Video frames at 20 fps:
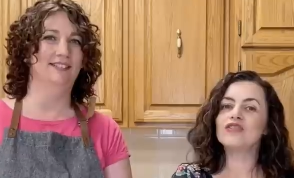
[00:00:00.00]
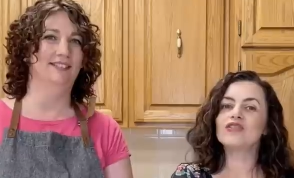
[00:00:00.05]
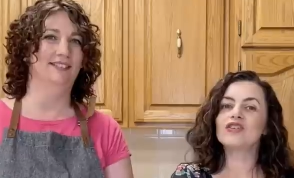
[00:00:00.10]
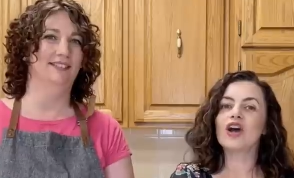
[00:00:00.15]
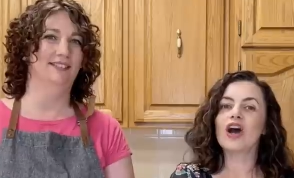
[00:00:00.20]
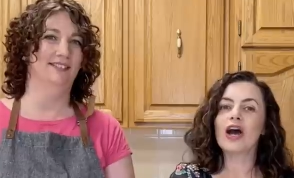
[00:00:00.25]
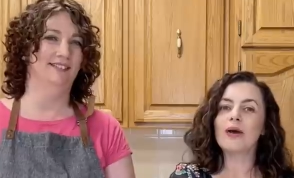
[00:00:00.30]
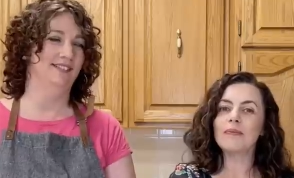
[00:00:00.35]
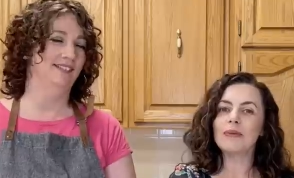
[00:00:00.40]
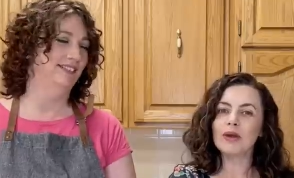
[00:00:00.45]
Speaker 1: you
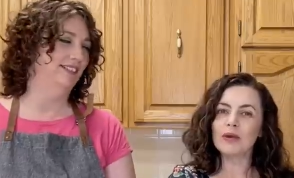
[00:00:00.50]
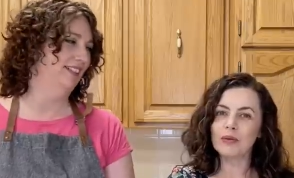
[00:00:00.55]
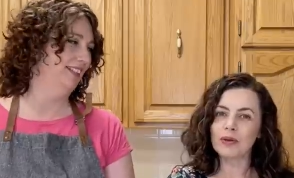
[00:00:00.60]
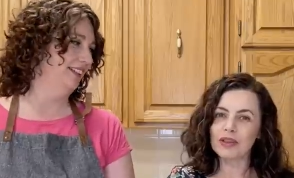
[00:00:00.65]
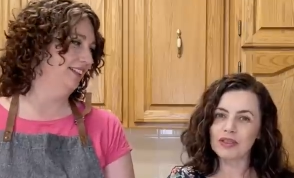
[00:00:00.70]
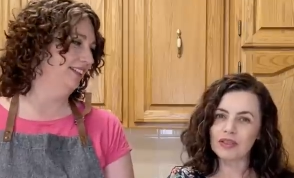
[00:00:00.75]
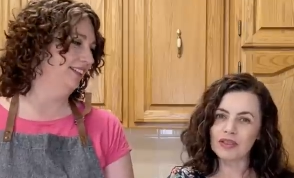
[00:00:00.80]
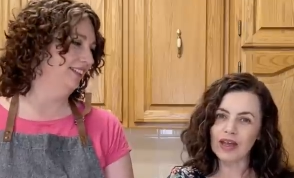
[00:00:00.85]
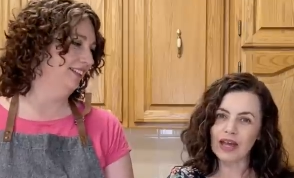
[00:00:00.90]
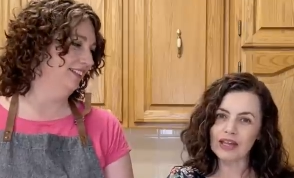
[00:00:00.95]
top it
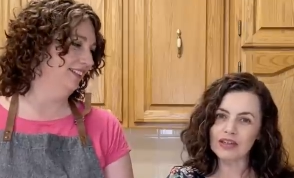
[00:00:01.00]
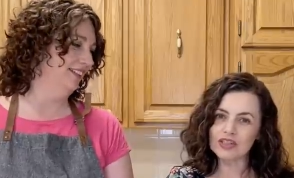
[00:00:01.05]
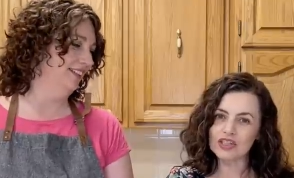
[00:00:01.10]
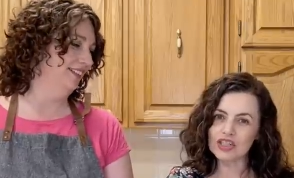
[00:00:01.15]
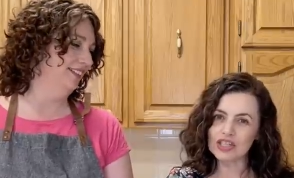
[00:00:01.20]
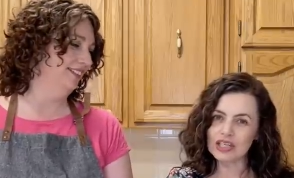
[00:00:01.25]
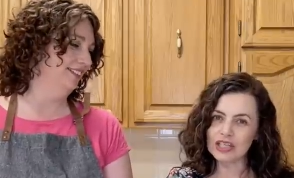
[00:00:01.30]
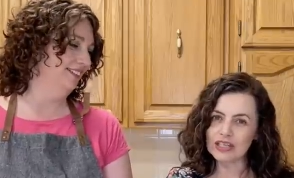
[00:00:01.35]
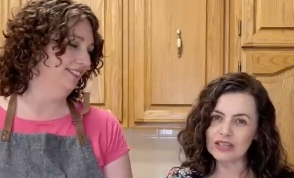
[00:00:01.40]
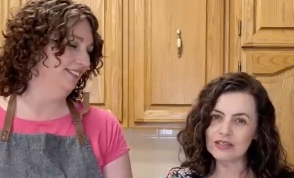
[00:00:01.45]
with that
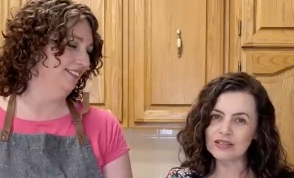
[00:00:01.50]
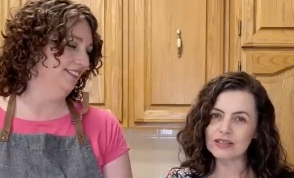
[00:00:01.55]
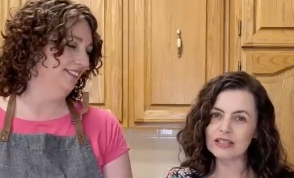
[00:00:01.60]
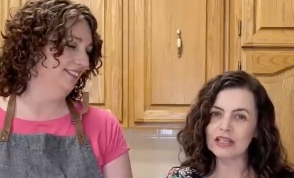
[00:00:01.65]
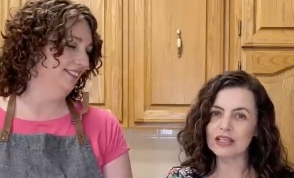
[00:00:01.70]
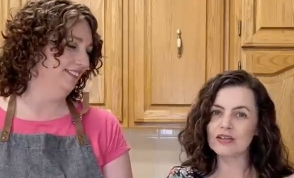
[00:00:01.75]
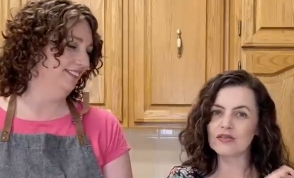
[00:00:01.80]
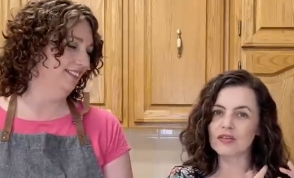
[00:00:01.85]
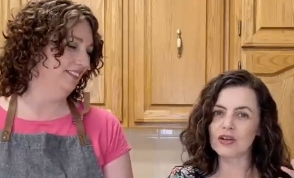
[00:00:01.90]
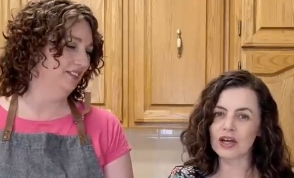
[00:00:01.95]
cheese that
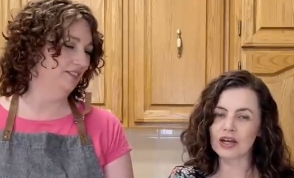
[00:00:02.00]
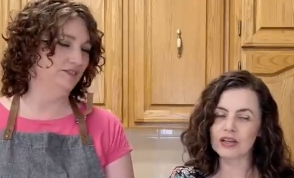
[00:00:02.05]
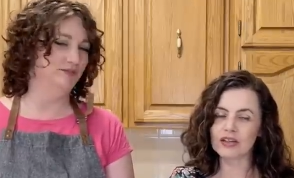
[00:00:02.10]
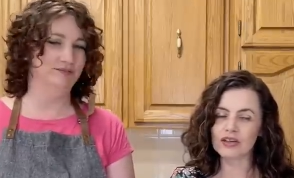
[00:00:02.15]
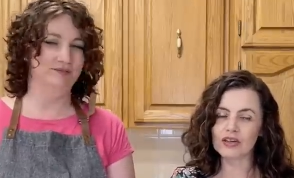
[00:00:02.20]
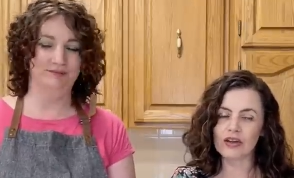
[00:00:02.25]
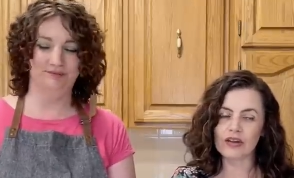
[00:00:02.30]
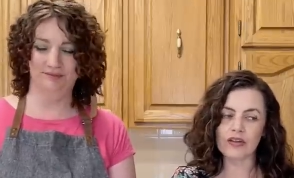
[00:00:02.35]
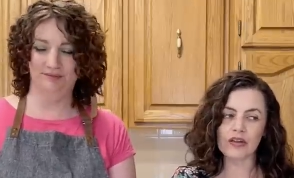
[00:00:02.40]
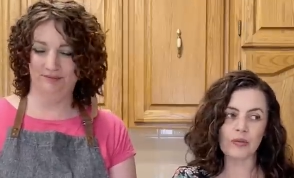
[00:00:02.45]
you've got in your
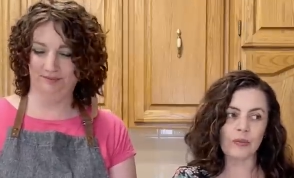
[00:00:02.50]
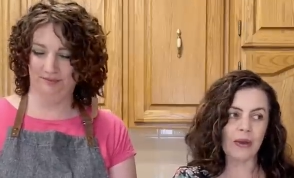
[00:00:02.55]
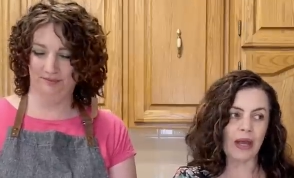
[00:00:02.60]
other